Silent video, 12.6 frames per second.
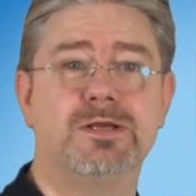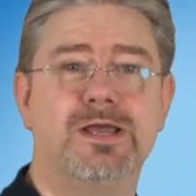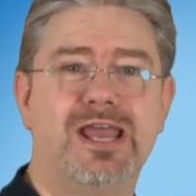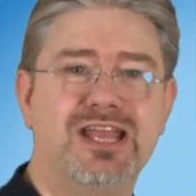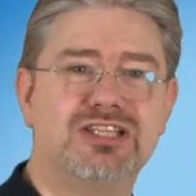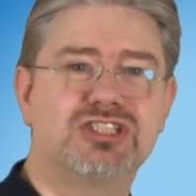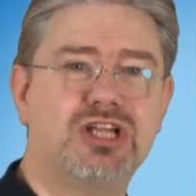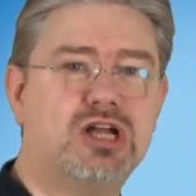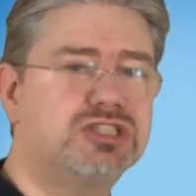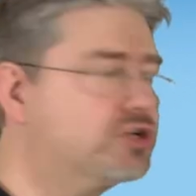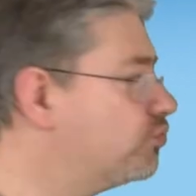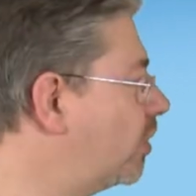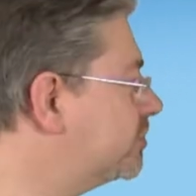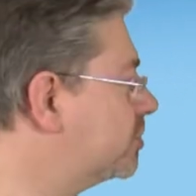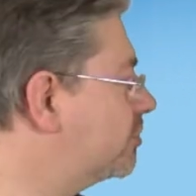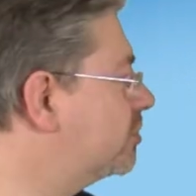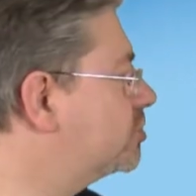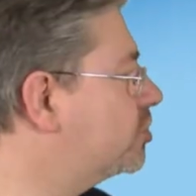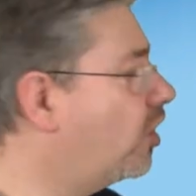In starting right at
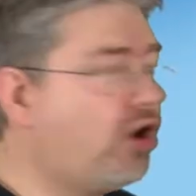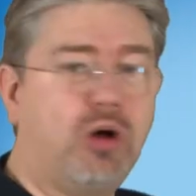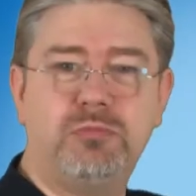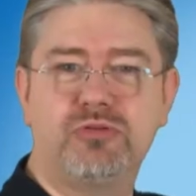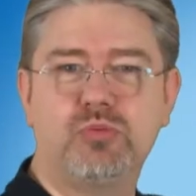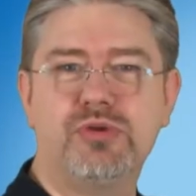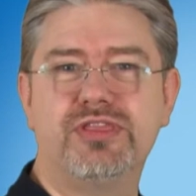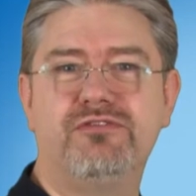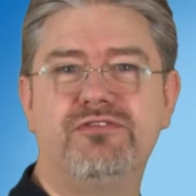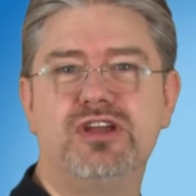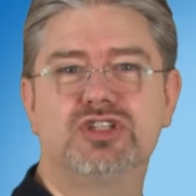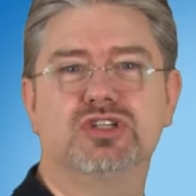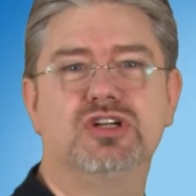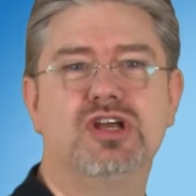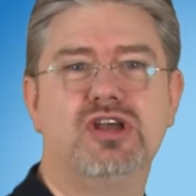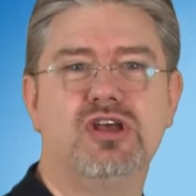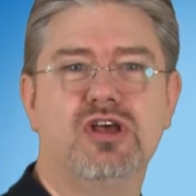the top with the vision,